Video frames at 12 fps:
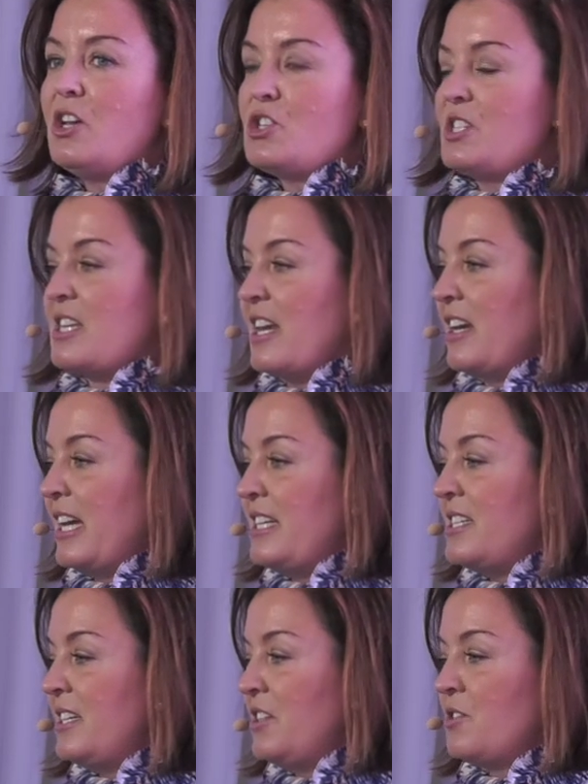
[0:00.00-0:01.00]
She's had
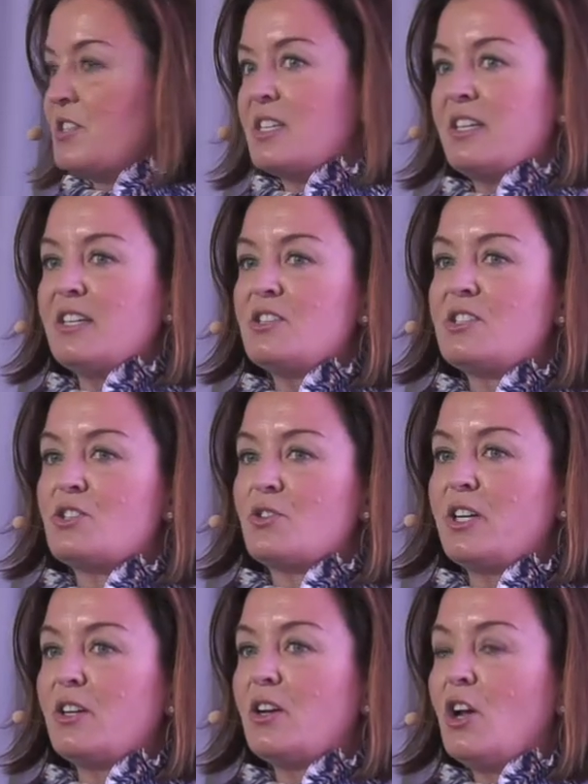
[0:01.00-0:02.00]
18 years in the
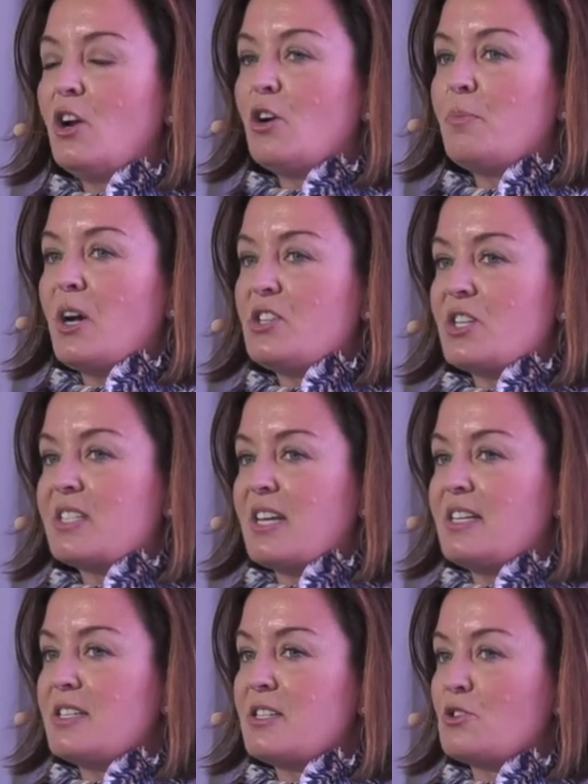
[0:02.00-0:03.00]
industry. Her project
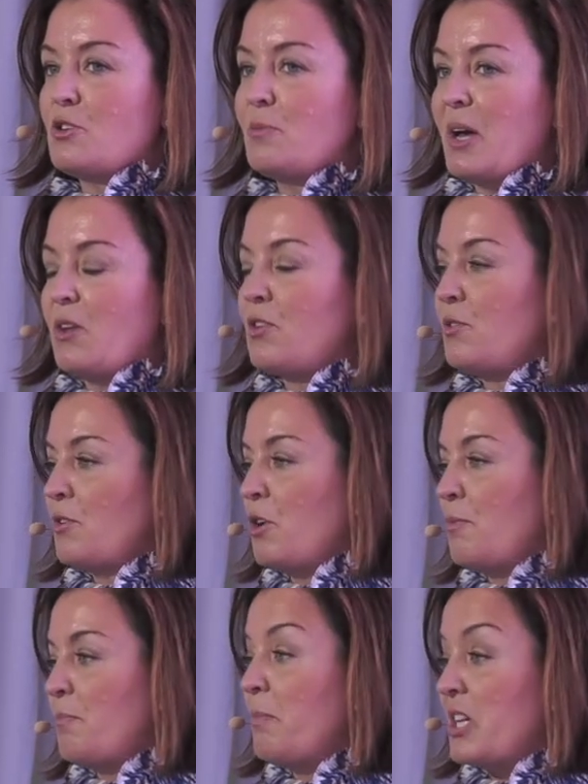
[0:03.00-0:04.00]
sizes are about,
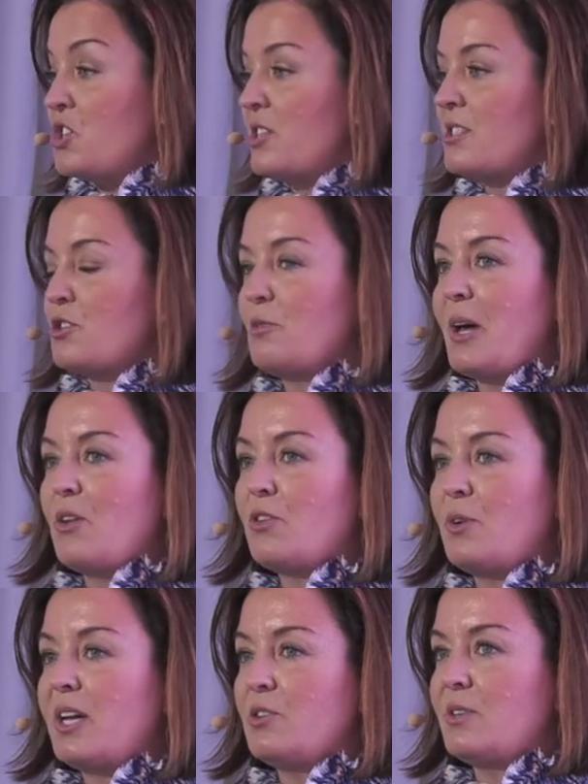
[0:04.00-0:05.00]
her budgets are about
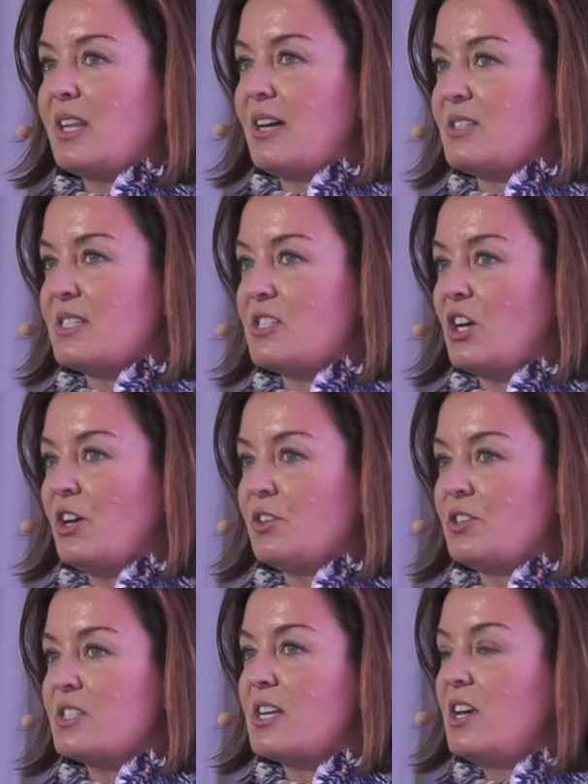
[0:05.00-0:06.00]

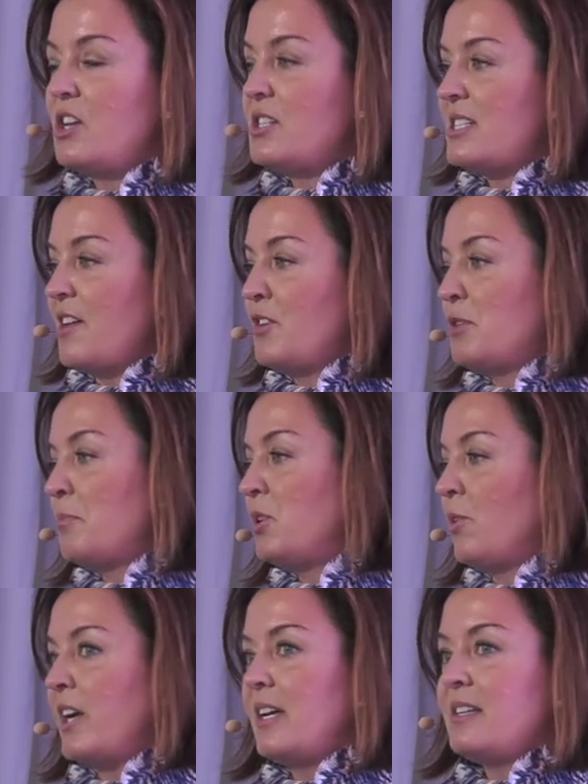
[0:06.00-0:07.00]
$300,000, seven
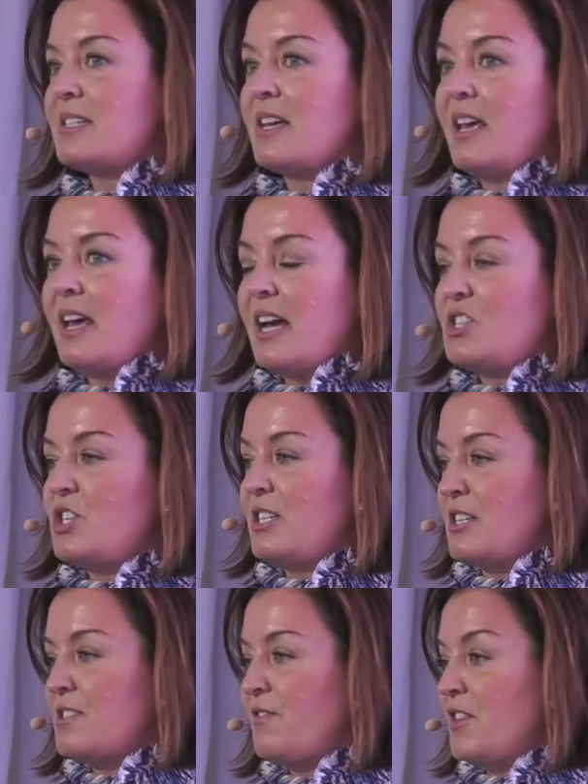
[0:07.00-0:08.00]
employees, and she
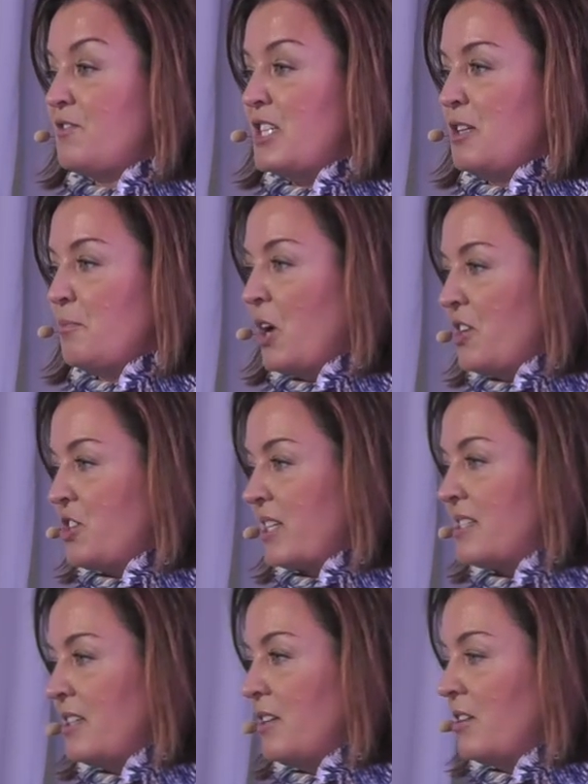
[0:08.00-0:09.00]
does 15
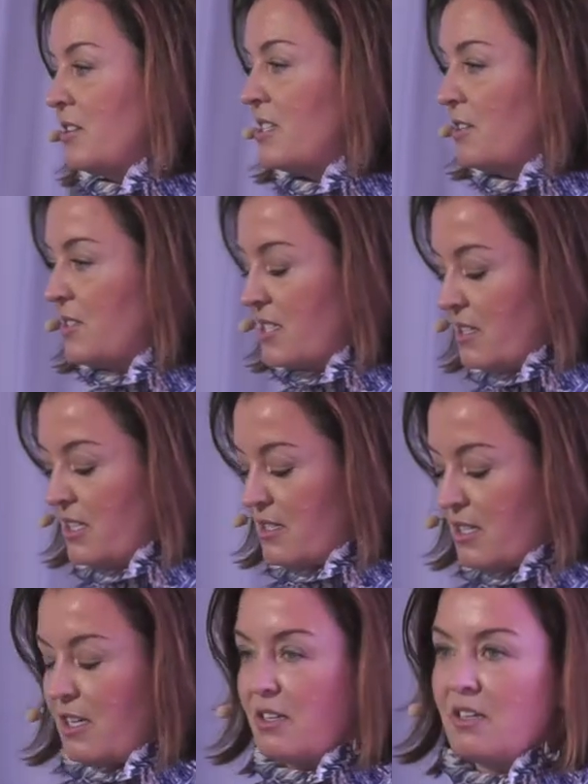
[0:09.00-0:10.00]
projects a year. So it's,
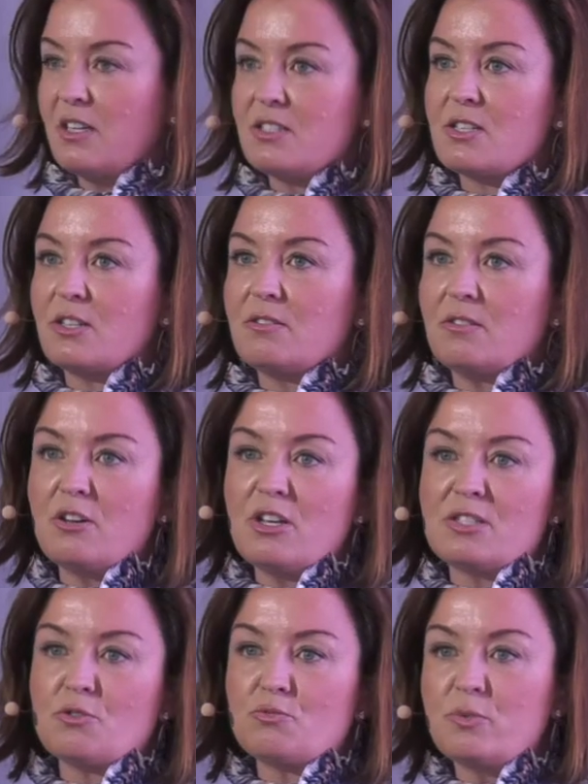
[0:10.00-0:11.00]
it's, a, it's, a,
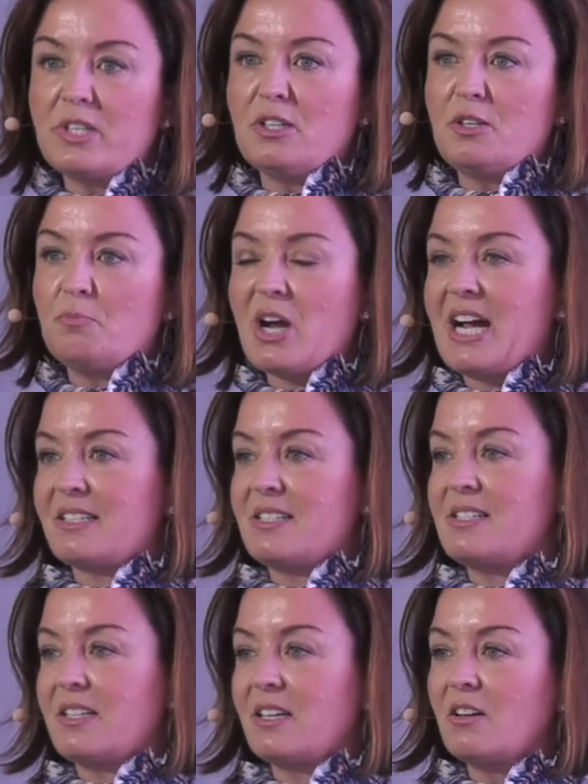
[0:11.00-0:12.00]
it's a really
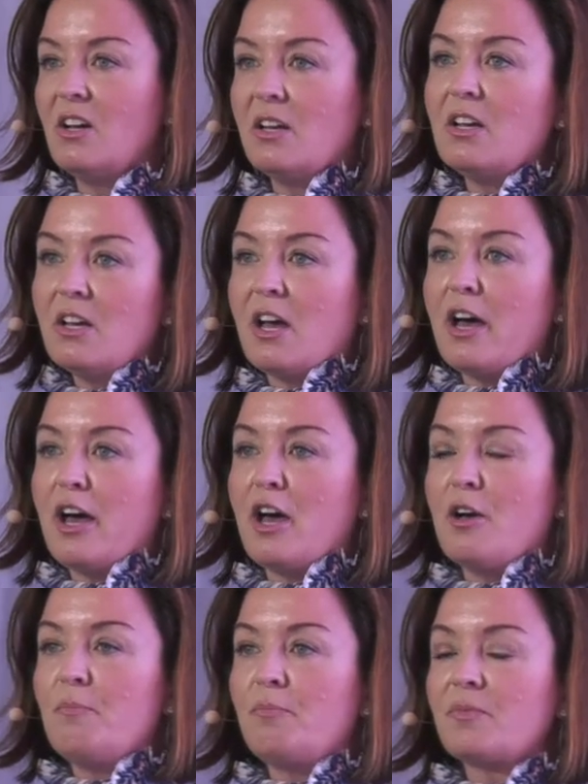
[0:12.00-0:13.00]
practicing
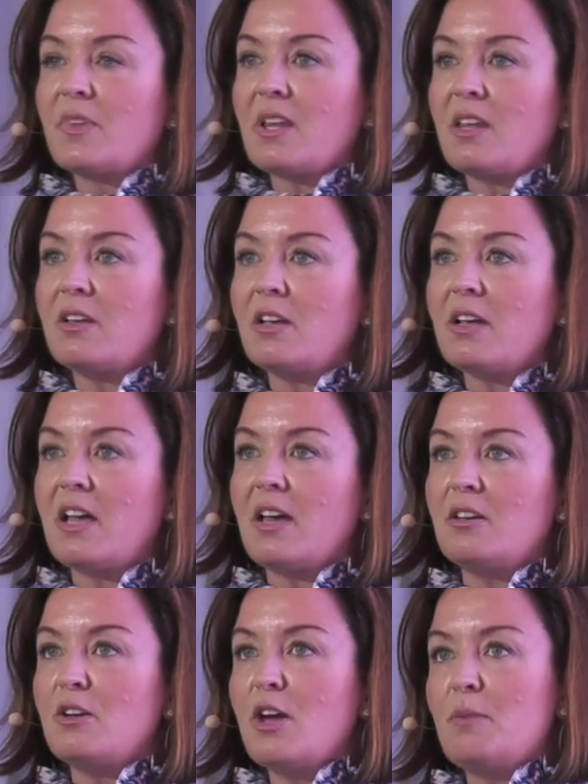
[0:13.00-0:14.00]
um,
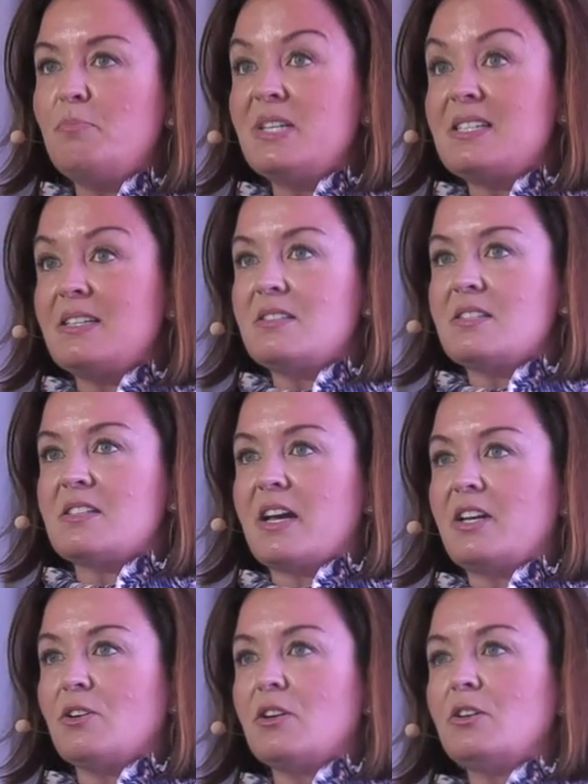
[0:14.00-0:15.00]
and, and busy
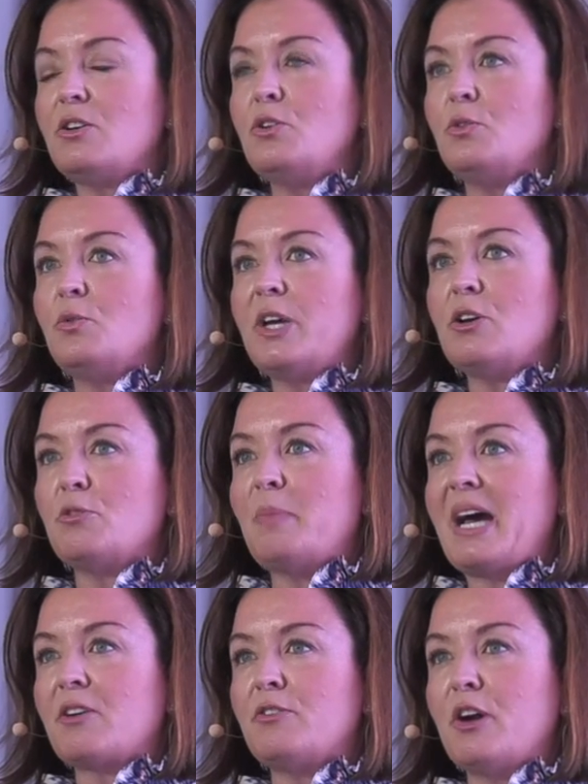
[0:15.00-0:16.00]
designer who we heard
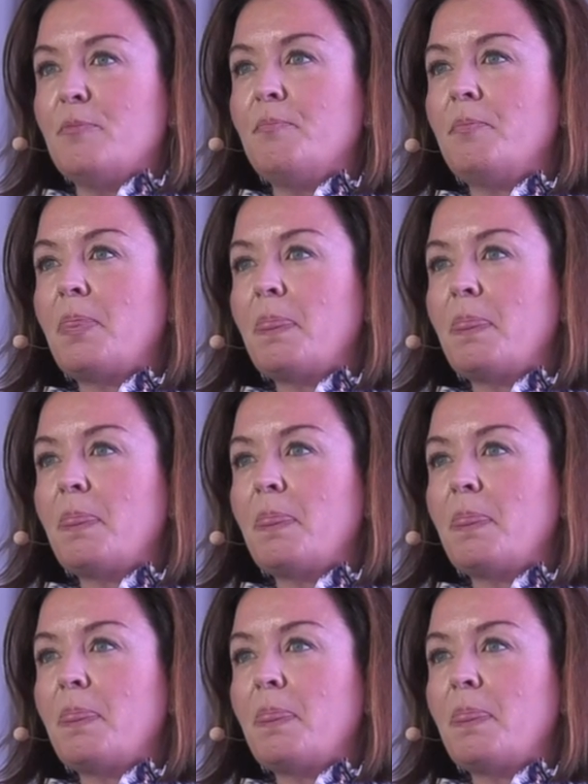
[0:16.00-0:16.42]
back from.